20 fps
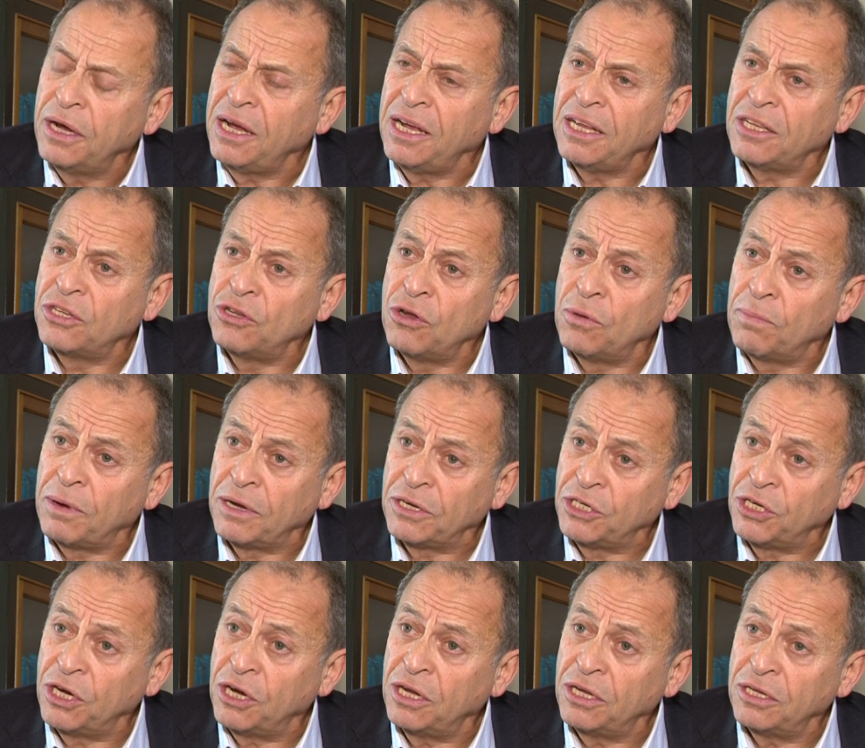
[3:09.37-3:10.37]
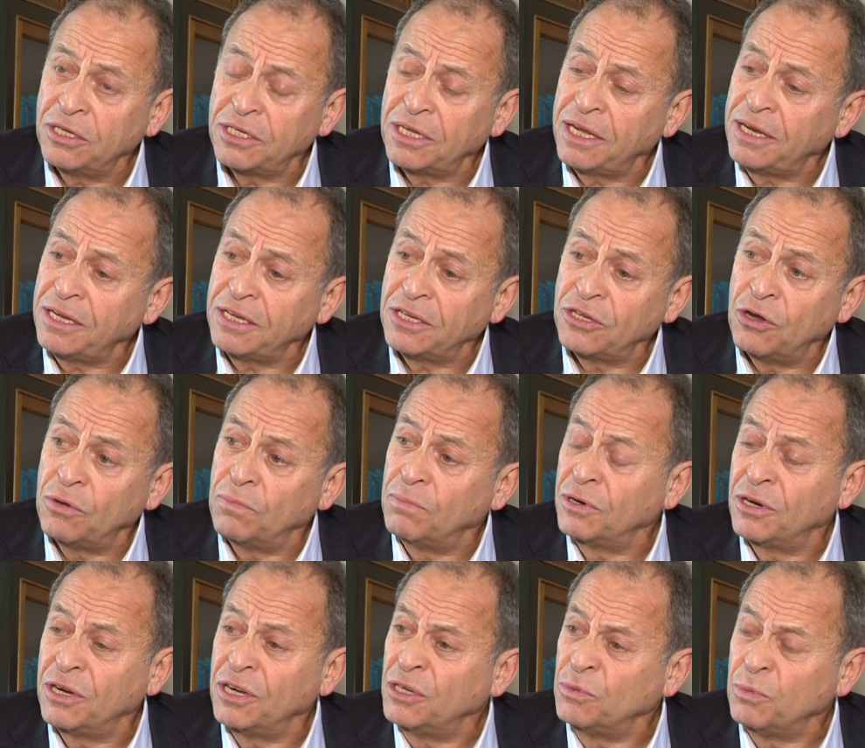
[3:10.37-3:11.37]
It's not by chance, and it's not
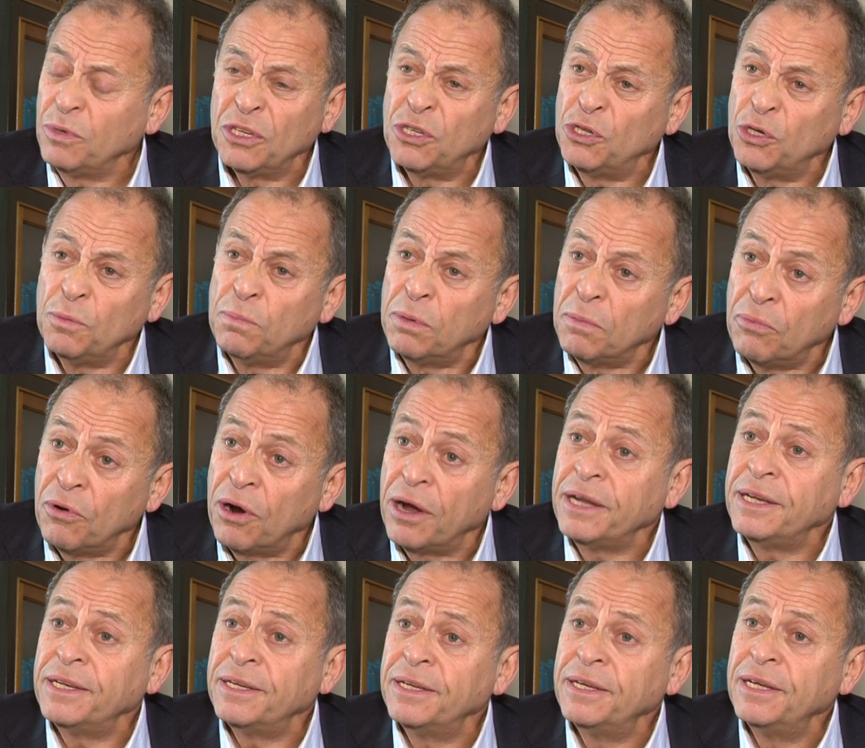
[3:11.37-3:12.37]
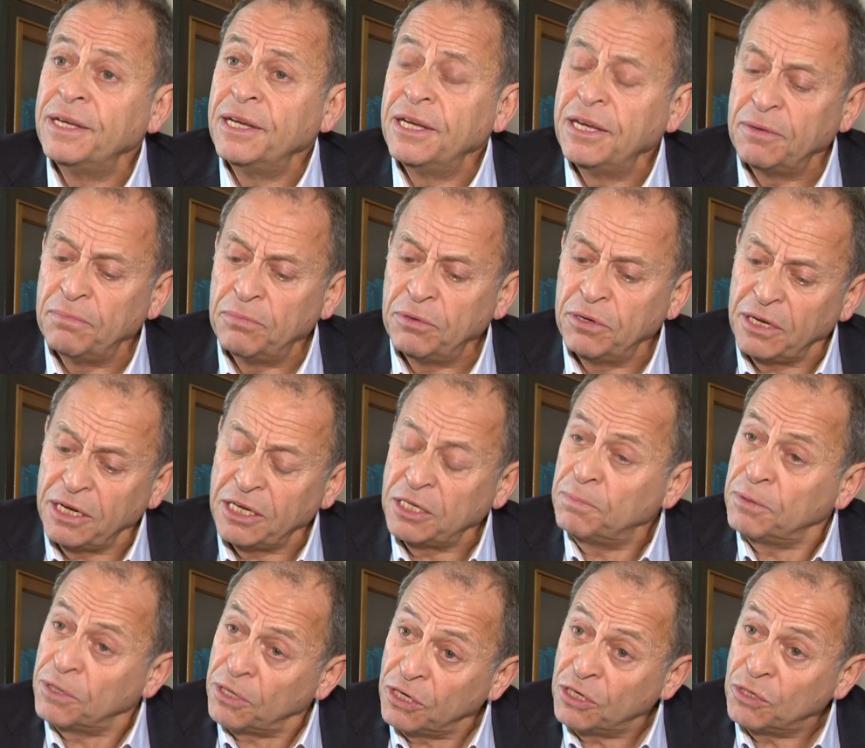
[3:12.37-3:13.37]
because we're super bright, but
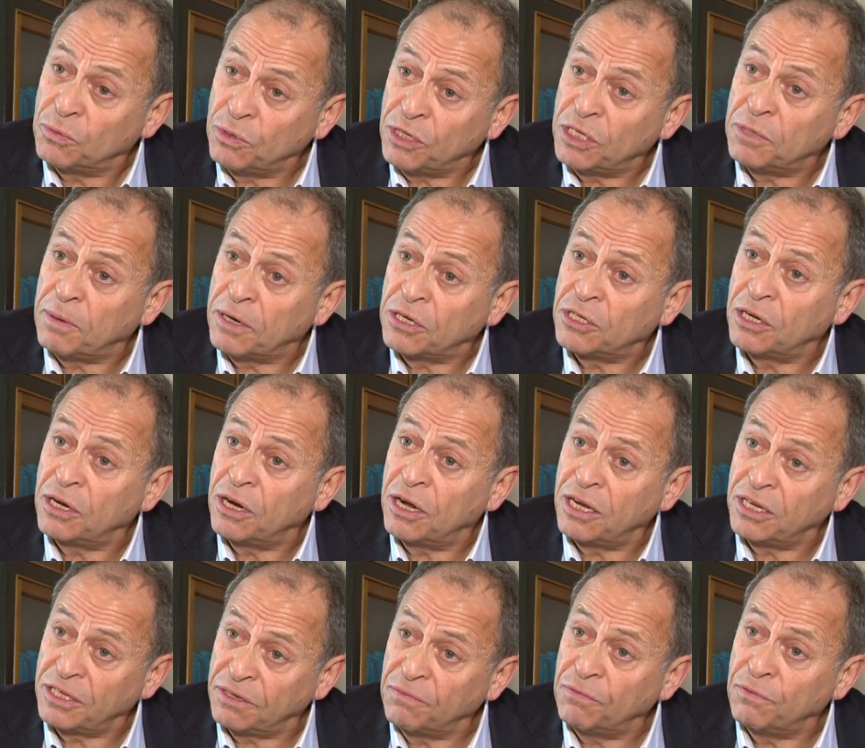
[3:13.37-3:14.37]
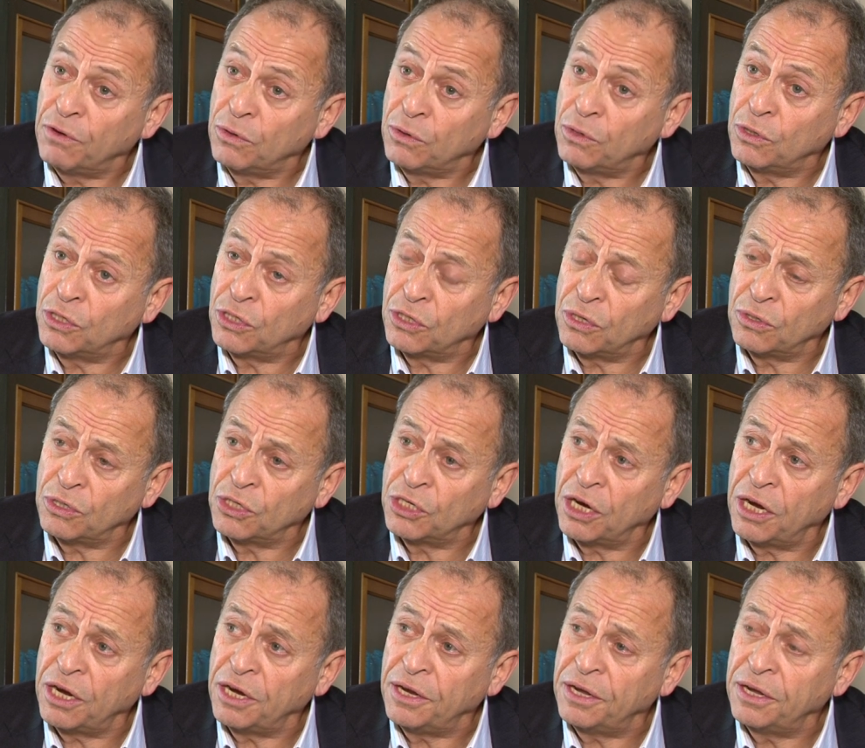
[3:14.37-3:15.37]
it's because we specialize and focus on
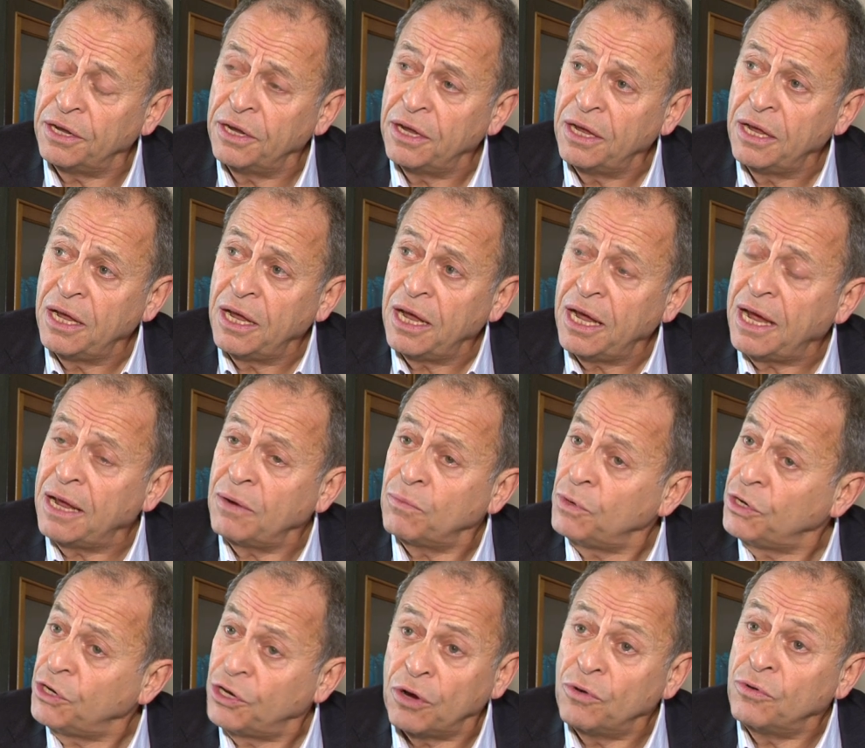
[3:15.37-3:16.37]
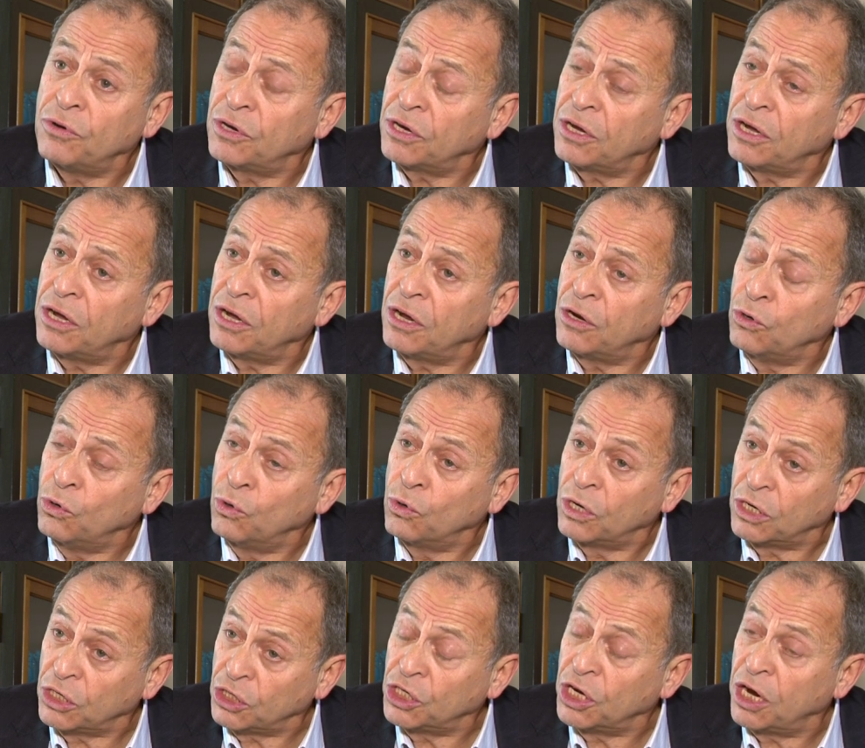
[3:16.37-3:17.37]
China, and we don't
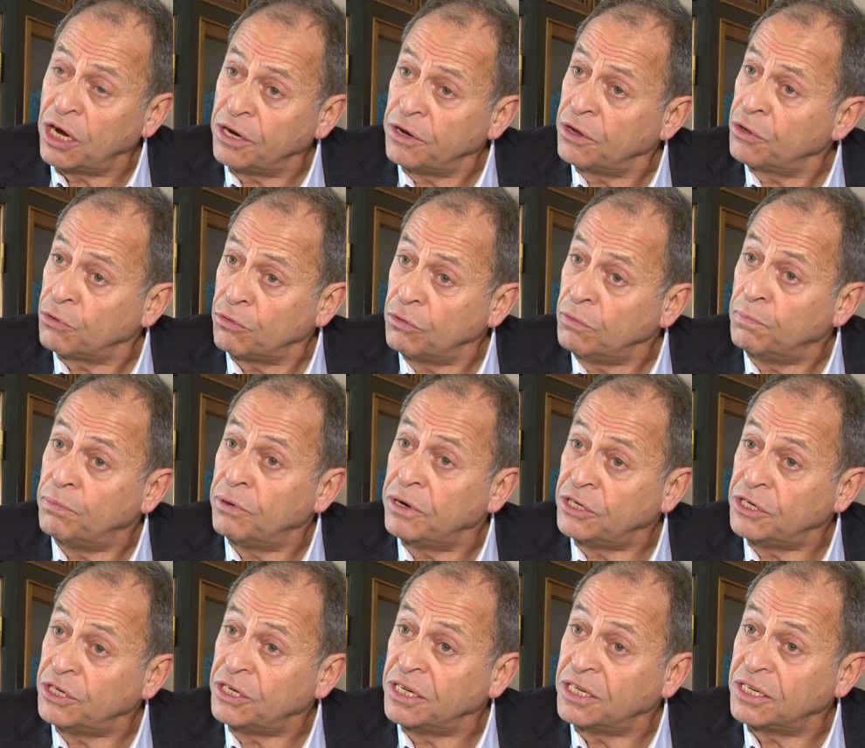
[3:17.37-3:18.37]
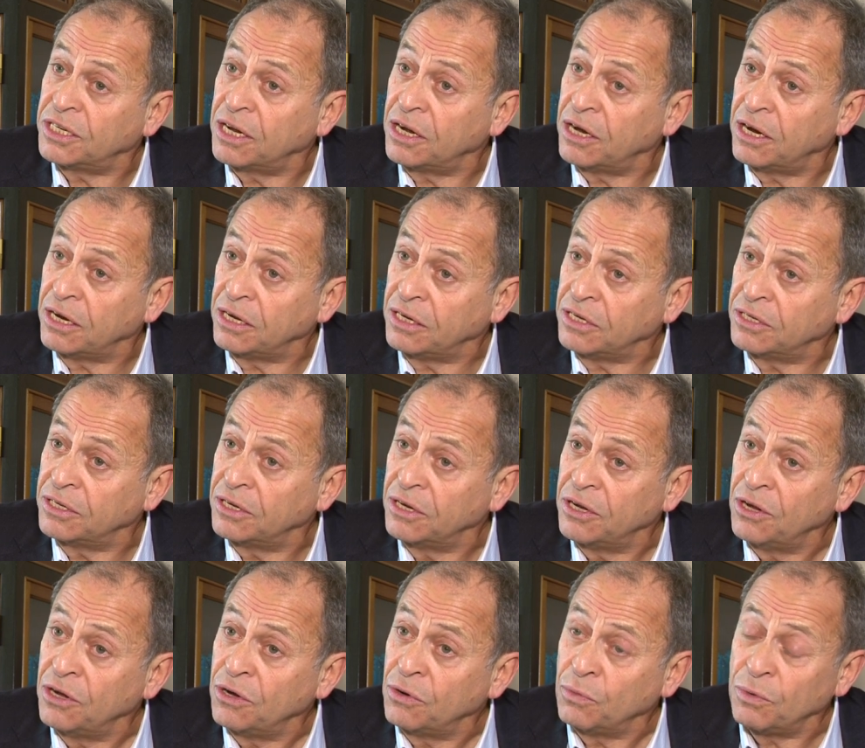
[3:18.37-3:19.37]
look at China through prejudiced eyes.
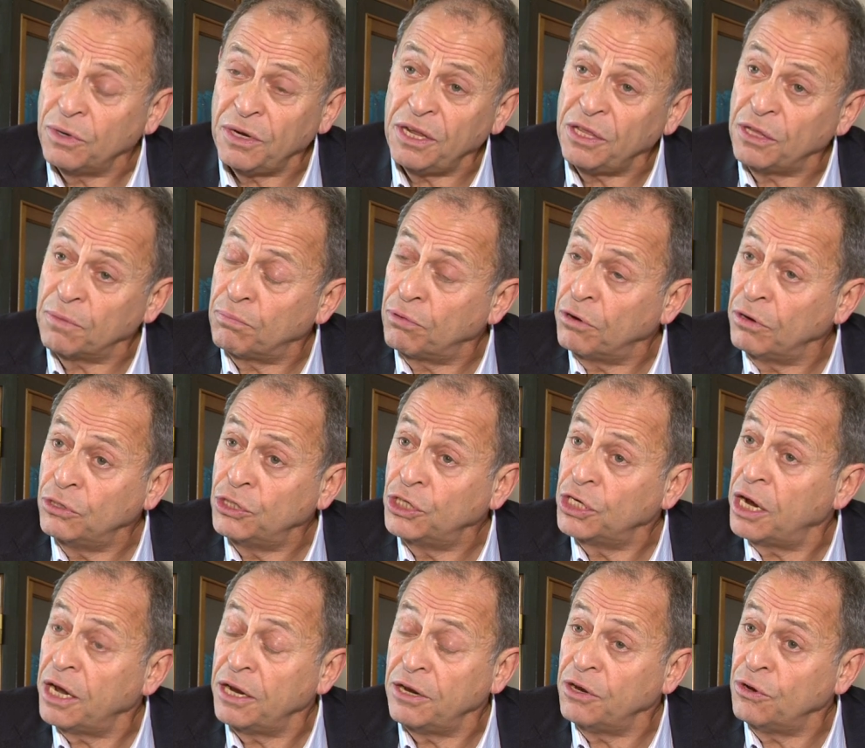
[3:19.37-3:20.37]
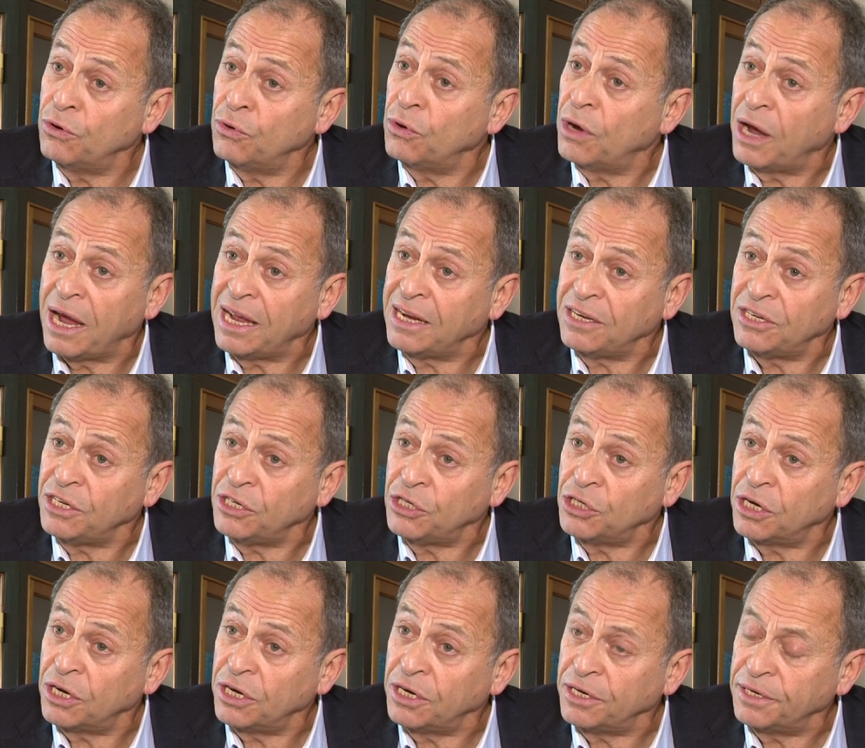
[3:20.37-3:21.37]
We're neither pro-China nor
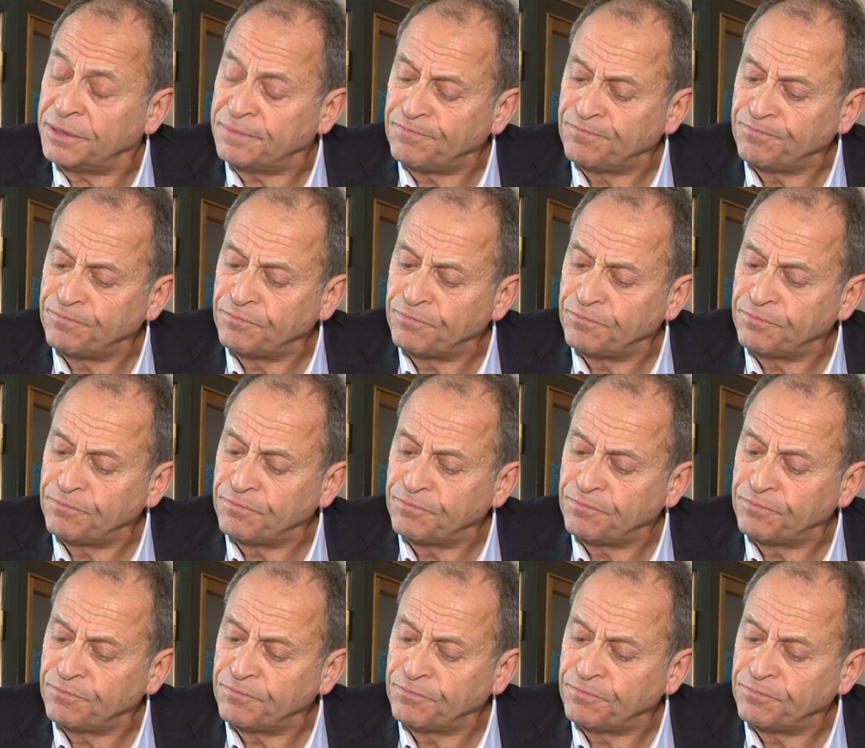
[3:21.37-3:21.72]
anti-China.